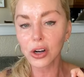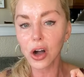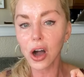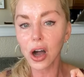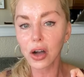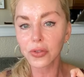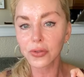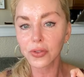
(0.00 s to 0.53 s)
it
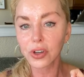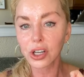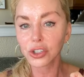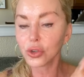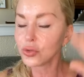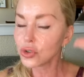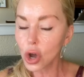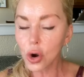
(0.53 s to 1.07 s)
off.
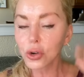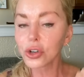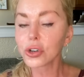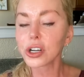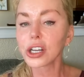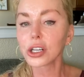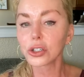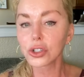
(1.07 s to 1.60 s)
You know
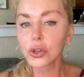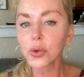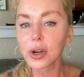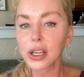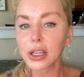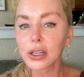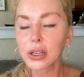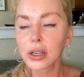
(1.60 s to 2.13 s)
you're going to
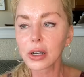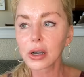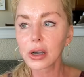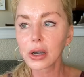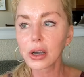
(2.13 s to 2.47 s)
do it.